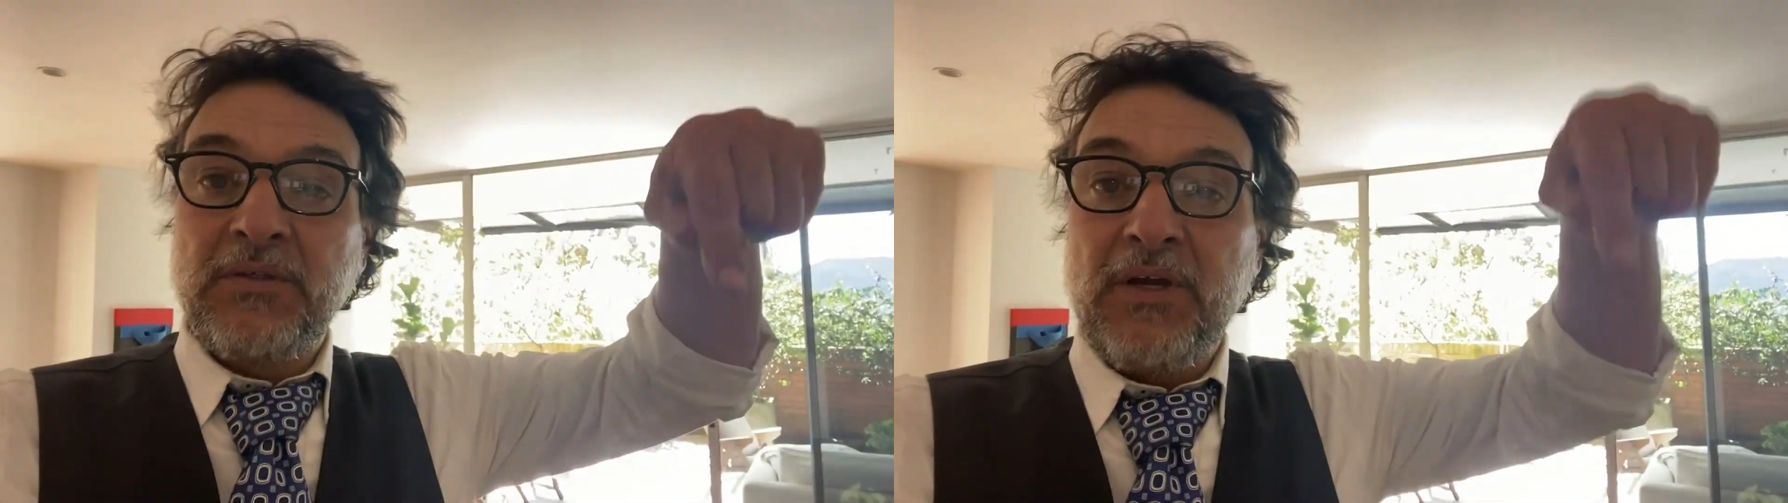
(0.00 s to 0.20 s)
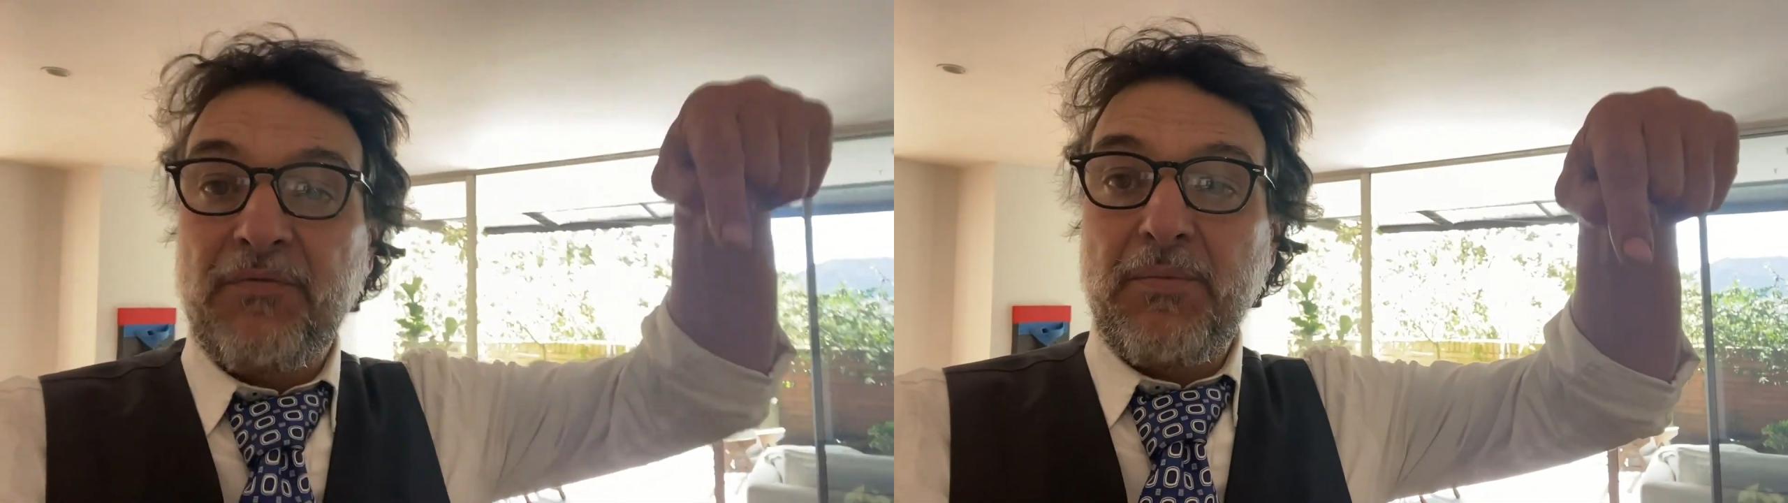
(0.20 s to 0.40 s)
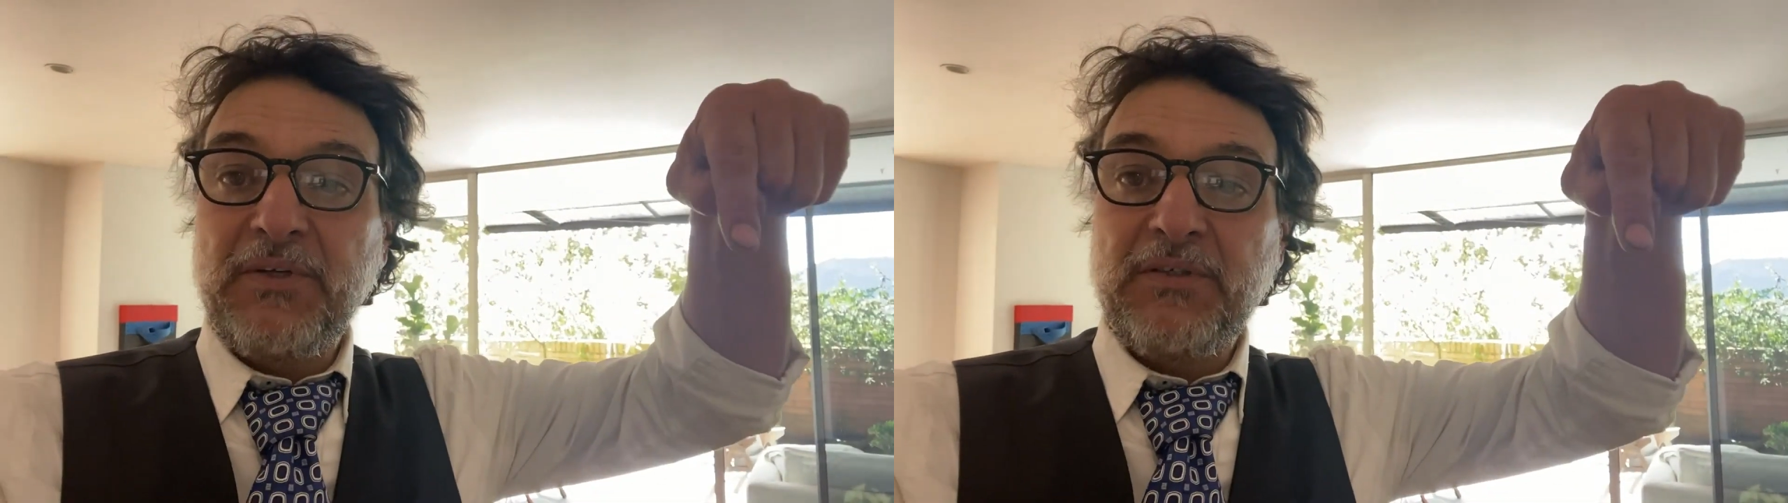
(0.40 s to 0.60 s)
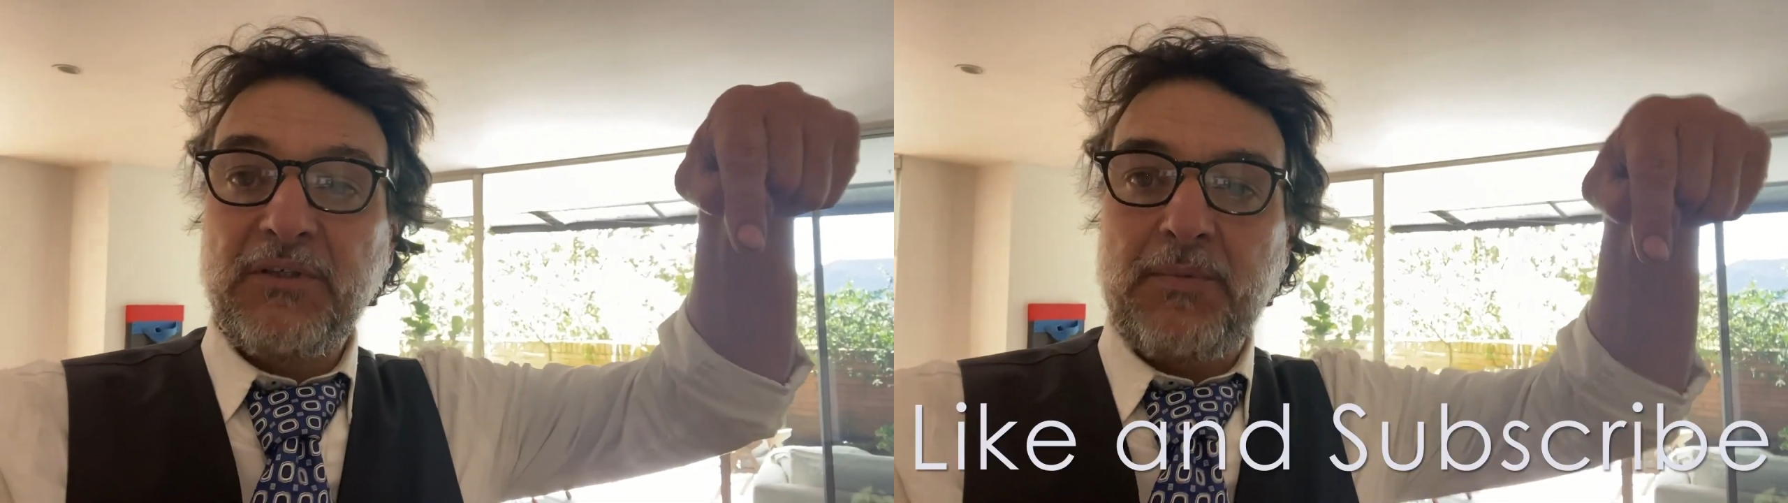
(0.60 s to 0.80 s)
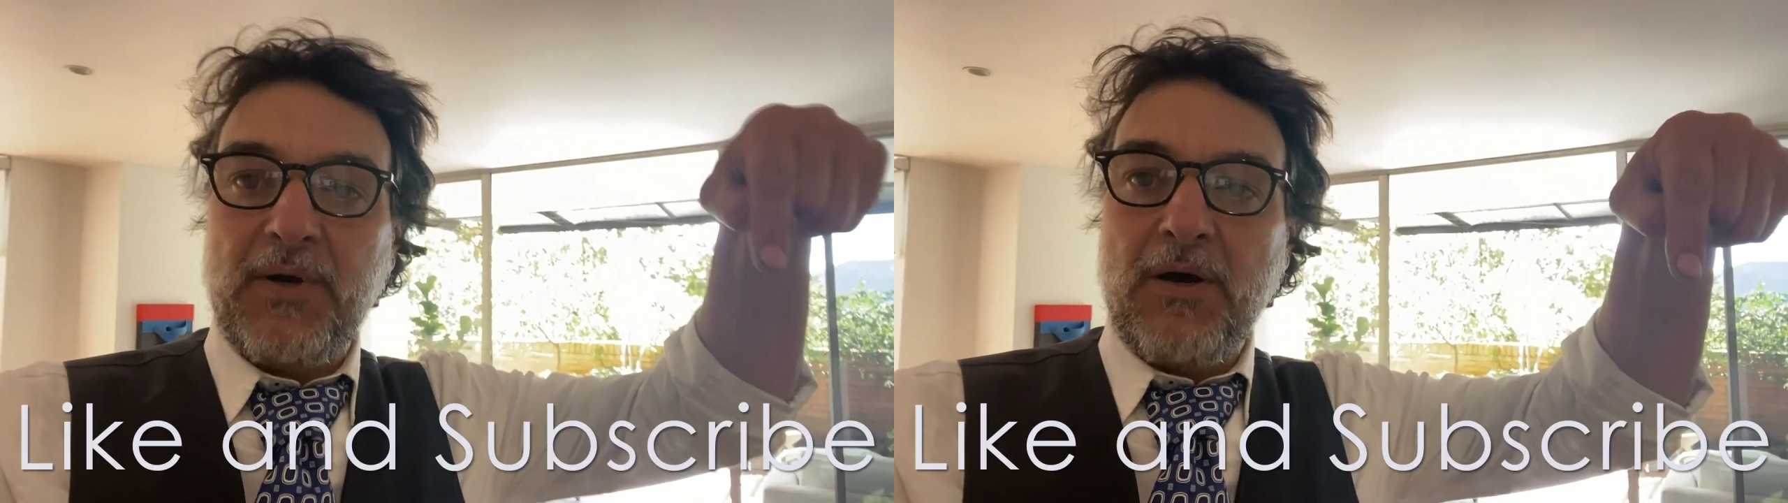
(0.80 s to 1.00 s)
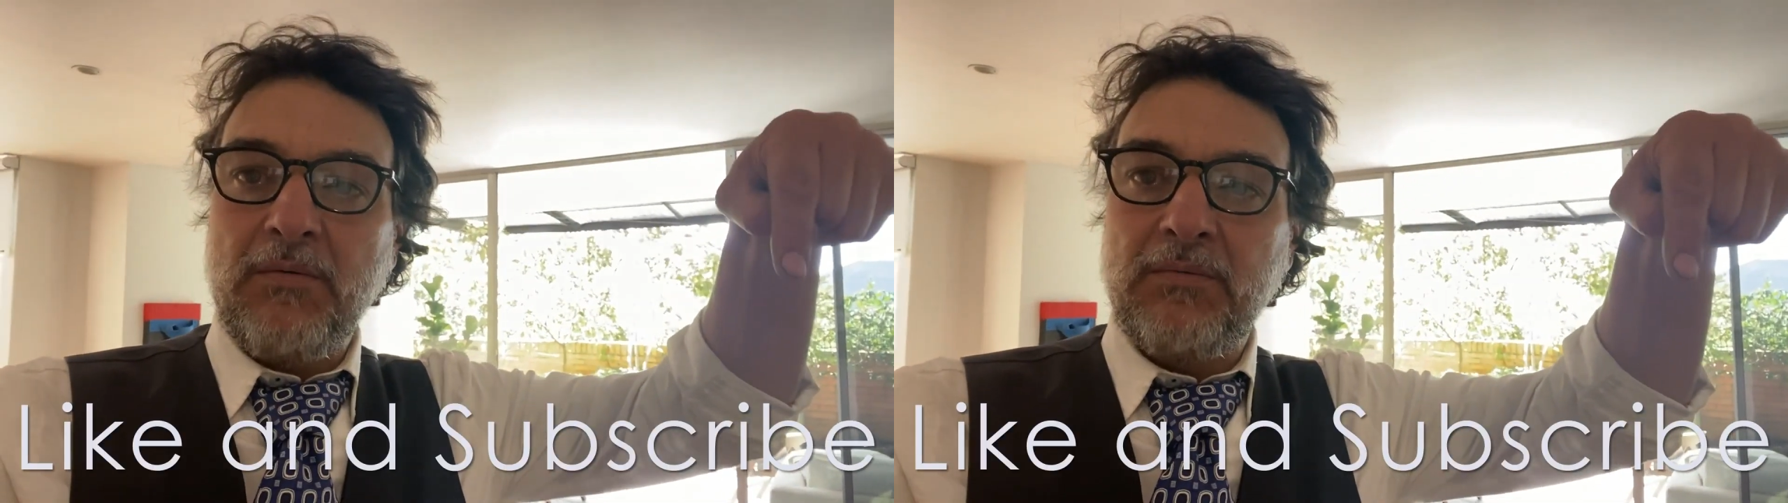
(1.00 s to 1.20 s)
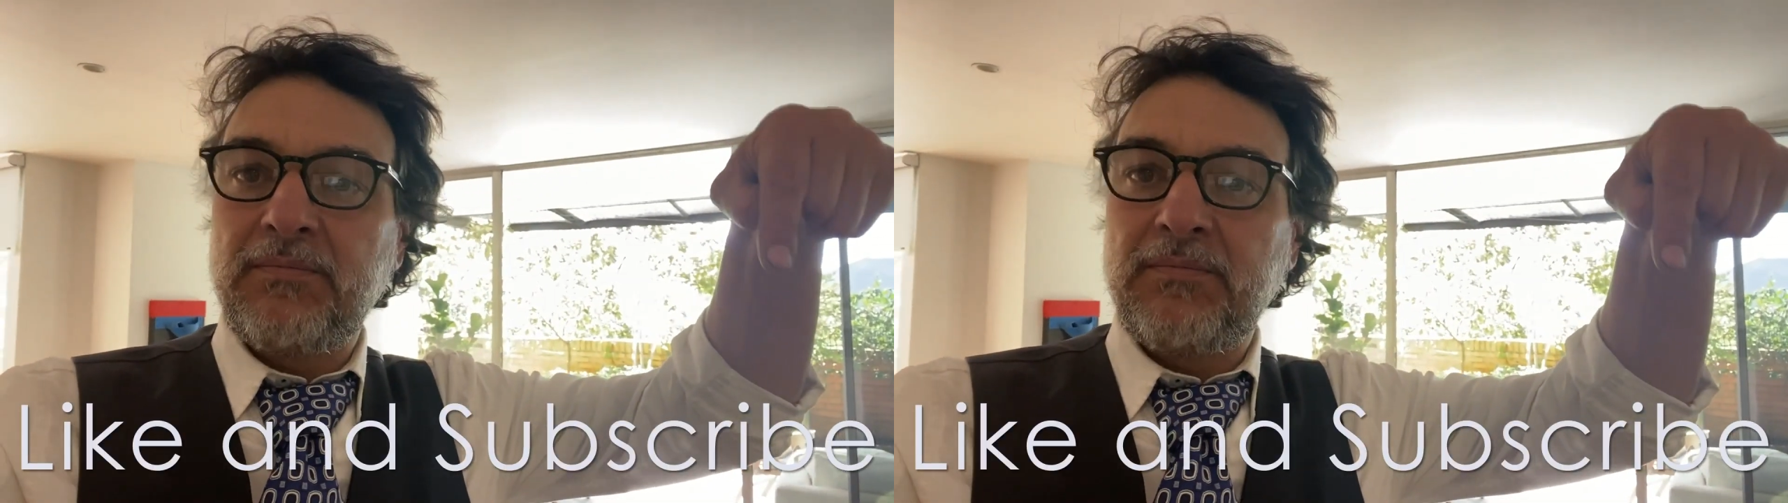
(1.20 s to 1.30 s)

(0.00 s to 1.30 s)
Information is below.